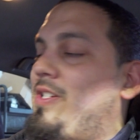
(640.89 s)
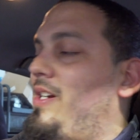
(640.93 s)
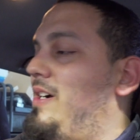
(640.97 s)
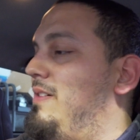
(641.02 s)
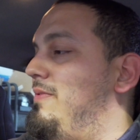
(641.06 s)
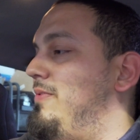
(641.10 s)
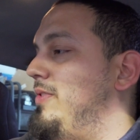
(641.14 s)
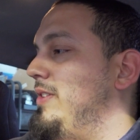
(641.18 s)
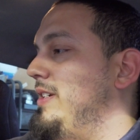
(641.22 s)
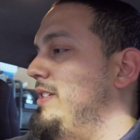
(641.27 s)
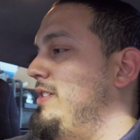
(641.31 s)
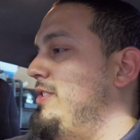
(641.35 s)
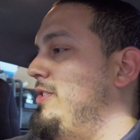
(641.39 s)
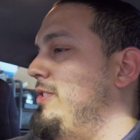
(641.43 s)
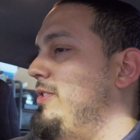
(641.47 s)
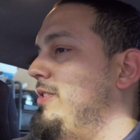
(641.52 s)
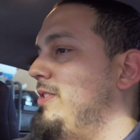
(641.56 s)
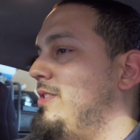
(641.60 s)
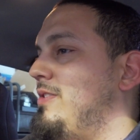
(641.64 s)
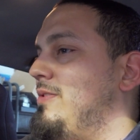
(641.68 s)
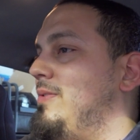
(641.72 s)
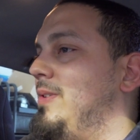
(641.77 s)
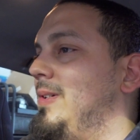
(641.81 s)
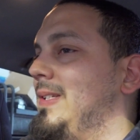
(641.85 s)
job for this
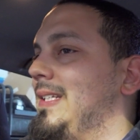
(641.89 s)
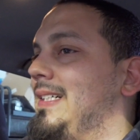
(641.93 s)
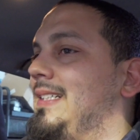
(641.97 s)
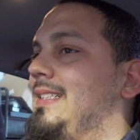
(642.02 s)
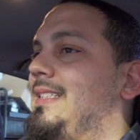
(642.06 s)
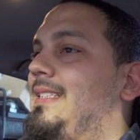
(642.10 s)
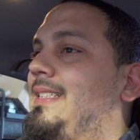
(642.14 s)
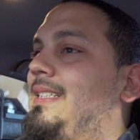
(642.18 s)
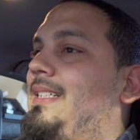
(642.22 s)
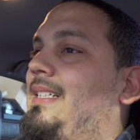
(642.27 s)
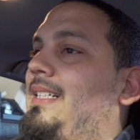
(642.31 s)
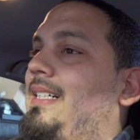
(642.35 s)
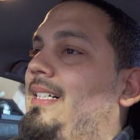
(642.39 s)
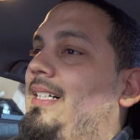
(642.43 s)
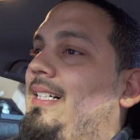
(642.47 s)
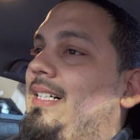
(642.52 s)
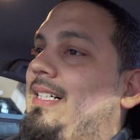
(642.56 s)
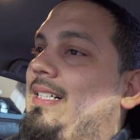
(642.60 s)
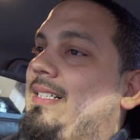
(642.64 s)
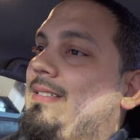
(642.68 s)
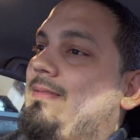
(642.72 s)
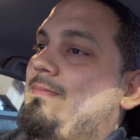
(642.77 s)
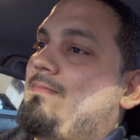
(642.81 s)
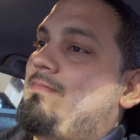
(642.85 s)
Toyota Corolla.
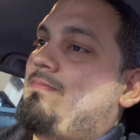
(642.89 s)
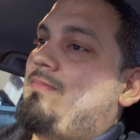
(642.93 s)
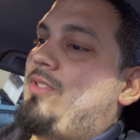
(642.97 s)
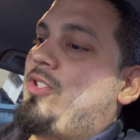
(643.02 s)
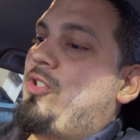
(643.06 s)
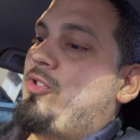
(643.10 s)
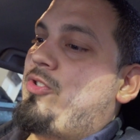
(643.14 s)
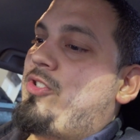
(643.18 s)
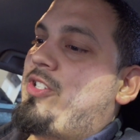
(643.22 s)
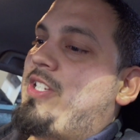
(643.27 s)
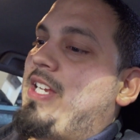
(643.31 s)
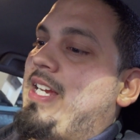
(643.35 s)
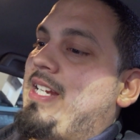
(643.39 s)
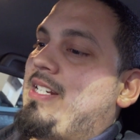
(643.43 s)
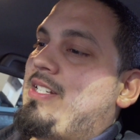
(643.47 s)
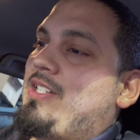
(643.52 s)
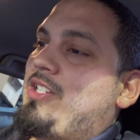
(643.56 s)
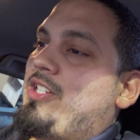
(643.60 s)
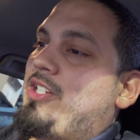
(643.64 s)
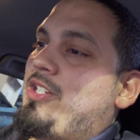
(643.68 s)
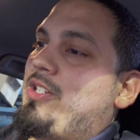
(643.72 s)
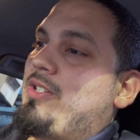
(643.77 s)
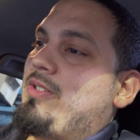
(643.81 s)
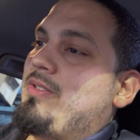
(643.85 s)
Uh, huge
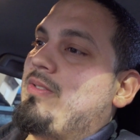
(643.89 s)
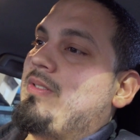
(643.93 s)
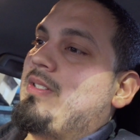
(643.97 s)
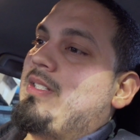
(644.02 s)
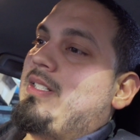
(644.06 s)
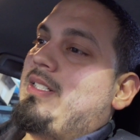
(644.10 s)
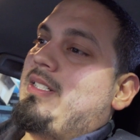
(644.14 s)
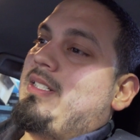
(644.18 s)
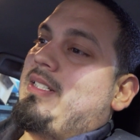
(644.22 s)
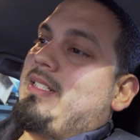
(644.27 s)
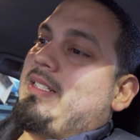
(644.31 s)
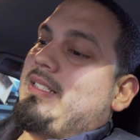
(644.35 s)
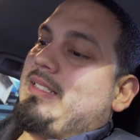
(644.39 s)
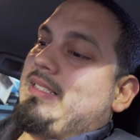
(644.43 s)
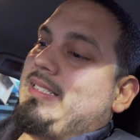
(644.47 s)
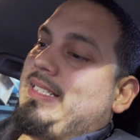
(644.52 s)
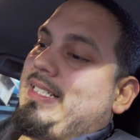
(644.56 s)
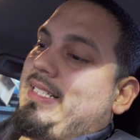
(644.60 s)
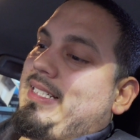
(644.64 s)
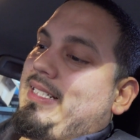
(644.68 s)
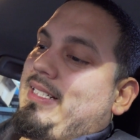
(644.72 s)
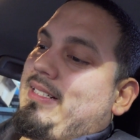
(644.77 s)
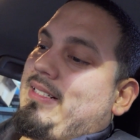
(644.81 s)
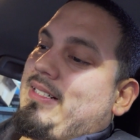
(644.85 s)
thanks to
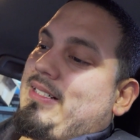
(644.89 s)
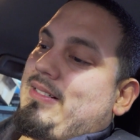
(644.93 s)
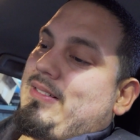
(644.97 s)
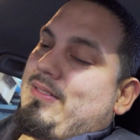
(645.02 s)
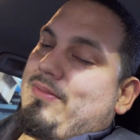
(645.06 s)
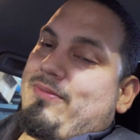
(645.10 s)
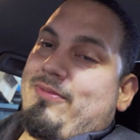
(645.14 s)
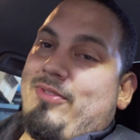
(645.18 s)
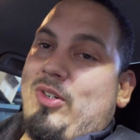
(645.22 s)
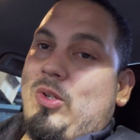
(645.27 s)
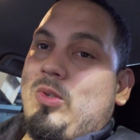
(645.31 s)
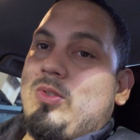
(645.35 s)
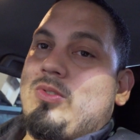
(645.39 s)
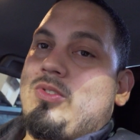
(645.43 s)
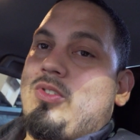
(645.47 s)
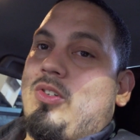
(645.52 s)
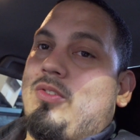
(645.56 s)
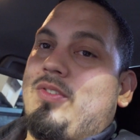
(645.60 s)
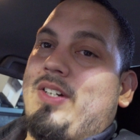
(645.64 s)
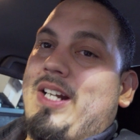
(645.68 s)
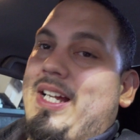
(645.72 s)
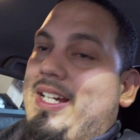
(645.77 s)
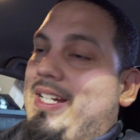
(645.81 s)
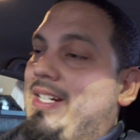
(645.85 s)
the uh, folks
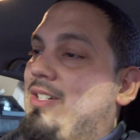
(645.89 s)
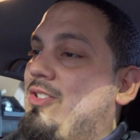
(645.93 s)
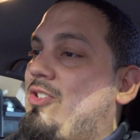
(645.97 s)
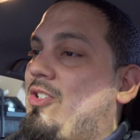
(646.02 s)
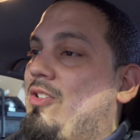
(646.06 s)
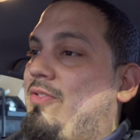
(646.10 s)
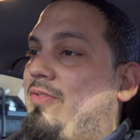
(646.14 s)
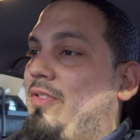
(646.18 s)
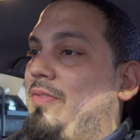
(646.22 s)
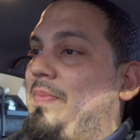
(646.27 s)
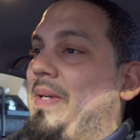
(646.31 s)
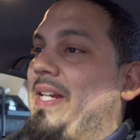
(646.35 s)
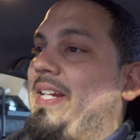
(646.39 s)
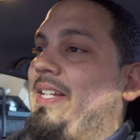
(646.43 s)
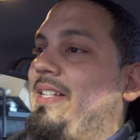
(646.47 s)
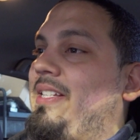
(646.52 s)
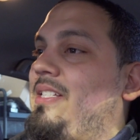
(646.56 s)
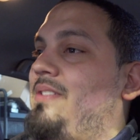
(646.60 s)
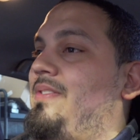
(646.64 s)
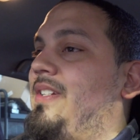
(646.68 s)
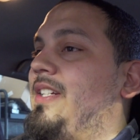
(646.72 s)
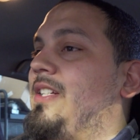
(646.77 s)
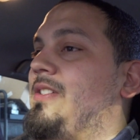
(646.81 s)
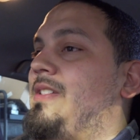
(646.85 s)
over at Ilco for making
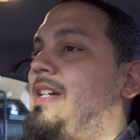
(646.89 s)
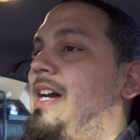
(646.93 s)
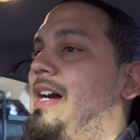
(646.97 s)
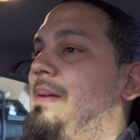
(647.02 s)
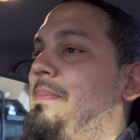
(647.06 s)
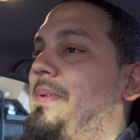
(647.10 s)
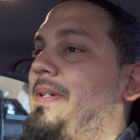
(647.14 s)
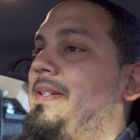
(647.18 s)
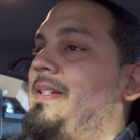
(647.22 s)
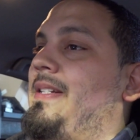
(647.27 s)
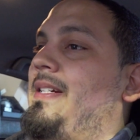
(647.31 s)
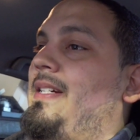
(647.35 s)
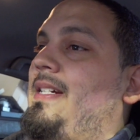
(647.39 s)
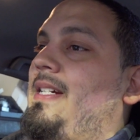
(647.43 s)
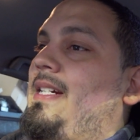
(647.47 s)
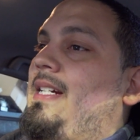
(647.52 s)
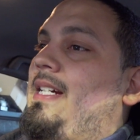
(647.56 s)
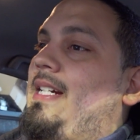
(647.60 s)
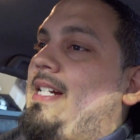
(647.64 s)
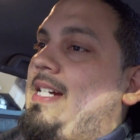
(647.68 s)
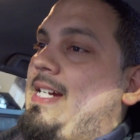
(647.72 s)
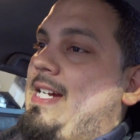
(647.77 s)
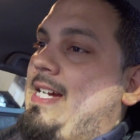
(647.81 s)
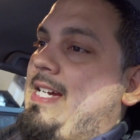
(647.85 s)
these videos happen.
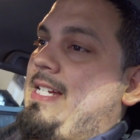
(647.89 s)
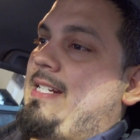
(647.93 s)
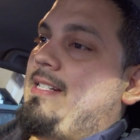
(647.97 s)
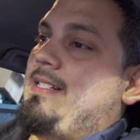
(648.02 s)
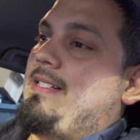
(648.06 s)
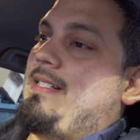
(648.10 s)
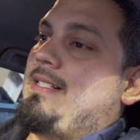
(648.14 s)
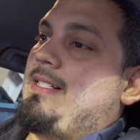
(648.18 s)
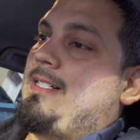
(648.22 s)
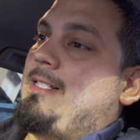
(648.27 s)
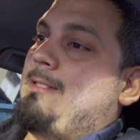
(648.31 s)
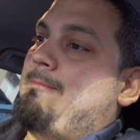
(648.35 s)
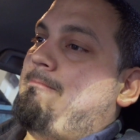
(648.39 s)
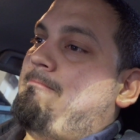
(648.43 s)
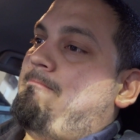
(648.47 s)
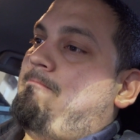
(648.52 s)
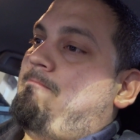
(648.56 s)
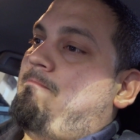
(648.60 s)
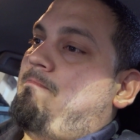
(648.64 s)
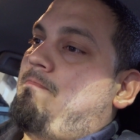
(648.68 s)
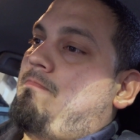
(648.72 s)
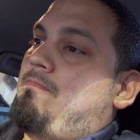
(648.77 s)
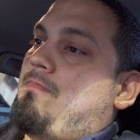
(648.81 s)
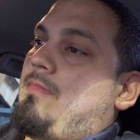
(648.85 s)
And um,
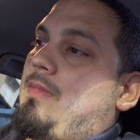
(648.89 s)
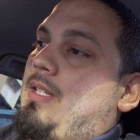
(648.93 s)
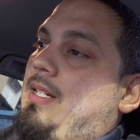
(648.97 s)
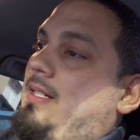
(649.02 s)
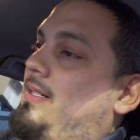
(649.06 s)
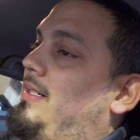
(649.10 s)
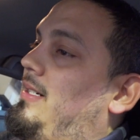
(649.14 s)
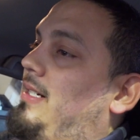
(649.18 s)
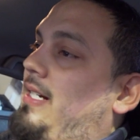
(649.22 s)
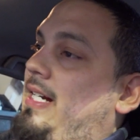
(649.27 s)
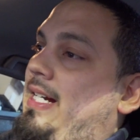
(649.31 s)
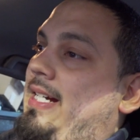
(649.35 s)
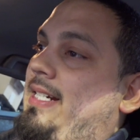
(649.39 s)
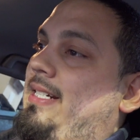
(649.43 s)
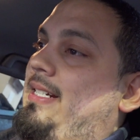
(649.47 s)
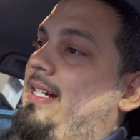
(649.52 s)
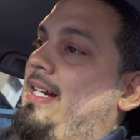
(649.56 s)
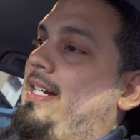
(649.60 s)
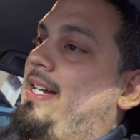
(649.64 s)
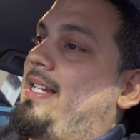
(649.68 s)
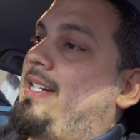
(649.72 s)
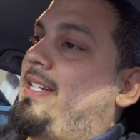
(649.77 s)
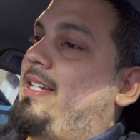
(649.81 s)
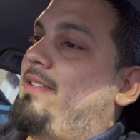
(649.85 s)
I,
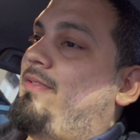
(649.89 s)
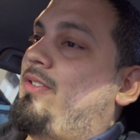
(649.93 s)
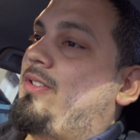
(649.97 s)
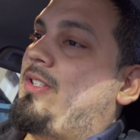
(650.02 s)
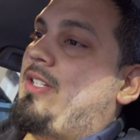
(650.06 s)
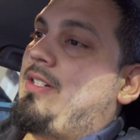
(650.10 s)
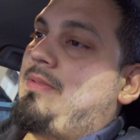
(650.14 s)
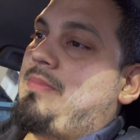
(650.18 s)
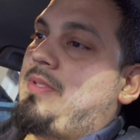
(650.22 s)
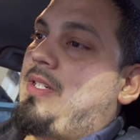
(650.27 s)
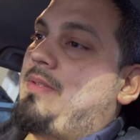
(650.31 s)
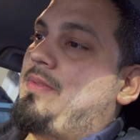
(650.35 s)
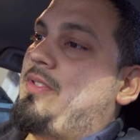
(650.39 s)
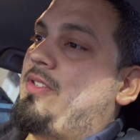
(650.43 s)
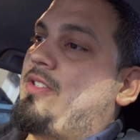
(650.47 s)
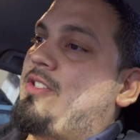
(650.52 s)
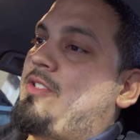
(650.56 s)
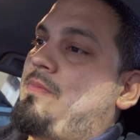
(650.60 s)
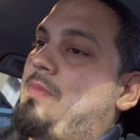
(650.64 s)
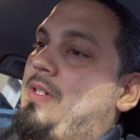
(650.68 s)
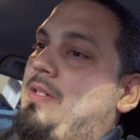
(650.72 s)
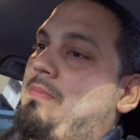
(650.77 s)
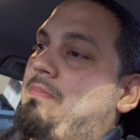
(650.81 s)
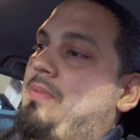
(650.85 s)
I gotta give a thumbs up to the
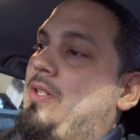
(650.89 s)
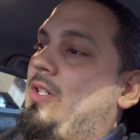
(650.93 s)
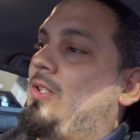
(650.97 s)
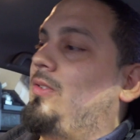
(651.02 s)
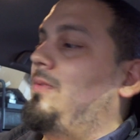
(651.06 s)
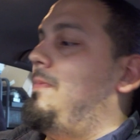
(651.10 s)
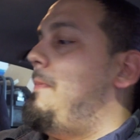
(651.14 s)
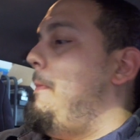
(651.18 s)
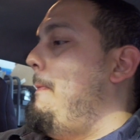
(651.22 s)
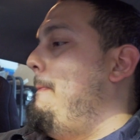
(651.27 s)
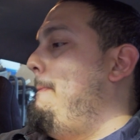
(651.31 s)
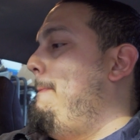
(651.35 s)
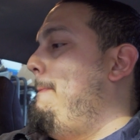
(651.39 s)
Smart Pro.